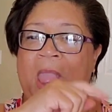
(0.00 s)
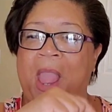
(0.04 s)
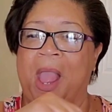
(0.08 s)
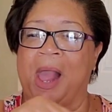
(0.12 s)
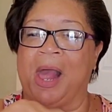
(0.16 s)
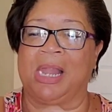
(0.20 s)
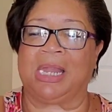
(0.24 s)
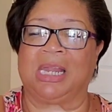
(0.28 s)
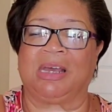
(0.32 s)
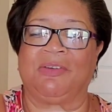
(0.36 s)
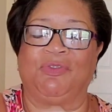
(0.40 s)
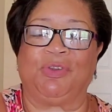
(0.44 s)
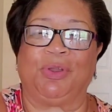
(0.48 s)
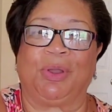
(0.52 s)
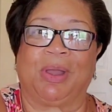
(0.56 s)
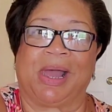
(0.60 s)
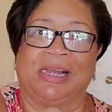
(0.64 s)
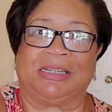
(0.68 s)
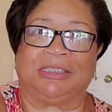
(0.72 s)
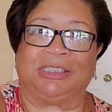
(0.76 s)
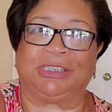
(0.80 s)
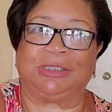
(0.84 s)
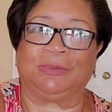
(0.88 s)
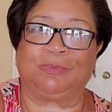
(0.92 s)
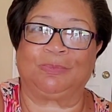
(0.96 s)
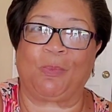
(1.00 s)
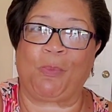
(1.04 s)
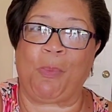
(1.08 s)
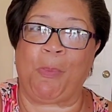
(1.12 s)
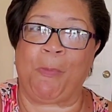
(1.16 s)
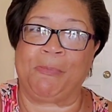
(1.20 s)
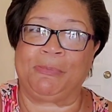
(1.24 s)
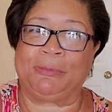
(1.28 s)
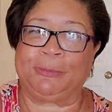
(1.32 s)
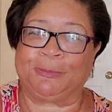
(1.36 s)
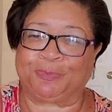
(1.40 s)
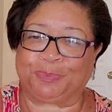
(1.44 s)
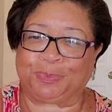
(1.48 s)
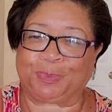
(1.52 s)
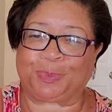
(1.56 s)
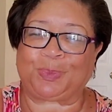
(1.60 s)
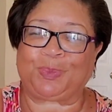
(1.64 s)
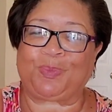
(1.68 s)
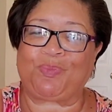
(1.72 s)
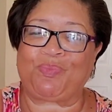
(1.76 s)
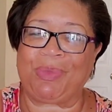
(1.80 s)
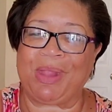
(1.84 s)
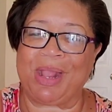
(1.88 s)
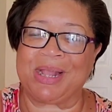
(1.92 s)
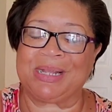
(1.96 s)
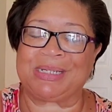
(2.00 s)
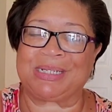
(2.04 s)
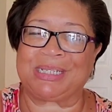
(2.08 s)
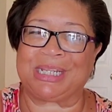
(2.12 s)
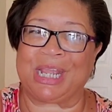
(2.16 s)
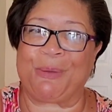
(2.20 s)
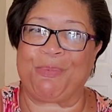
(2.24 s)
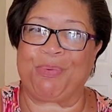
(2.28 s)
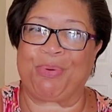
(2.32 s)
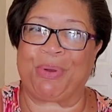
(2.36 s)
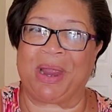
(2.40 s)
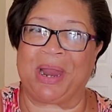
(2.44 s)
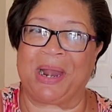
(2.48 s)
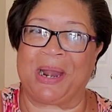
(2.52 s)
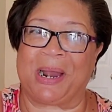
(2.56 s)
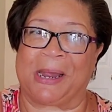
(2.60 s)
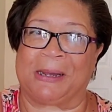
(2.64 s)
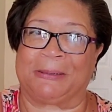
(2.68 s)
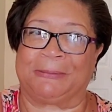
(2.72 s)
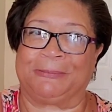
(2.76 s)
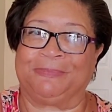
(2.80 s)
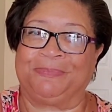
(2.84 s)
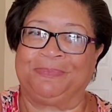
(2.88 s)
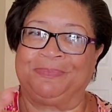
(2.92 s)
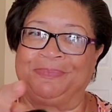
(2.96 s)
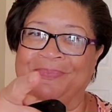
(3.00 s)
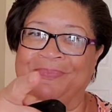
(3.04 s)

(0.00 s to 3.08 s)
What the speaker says: love you guys. Stay prayed up.